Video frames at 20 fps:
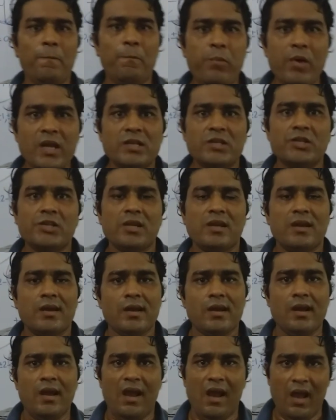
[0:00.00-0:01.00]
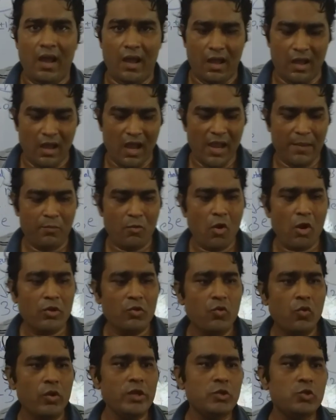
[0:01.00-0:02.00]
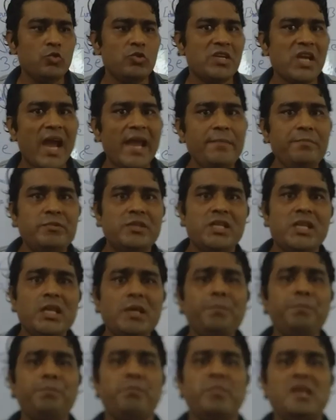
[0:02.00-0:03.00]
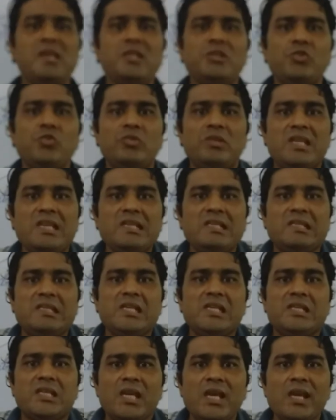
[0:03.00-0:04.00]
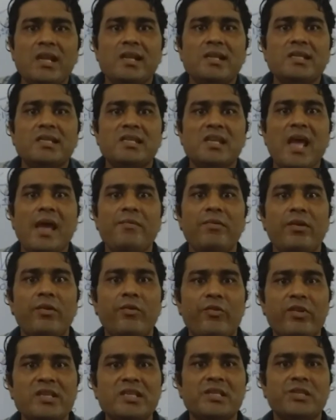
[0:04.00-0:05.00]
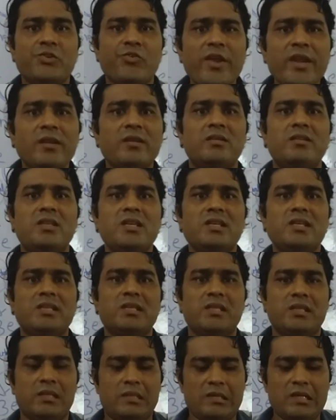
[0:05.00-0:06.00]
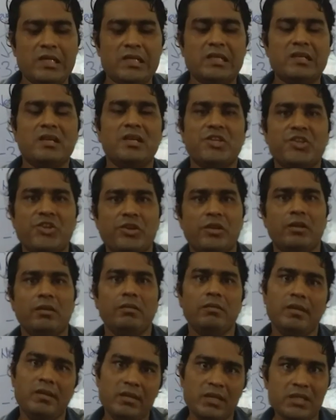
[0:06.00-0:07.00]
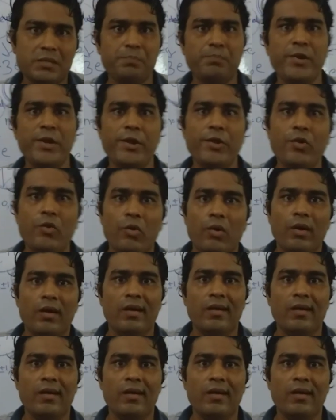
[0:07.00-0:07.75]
But I'm not going to dive deep into these details. I will restrict this discussion in this video.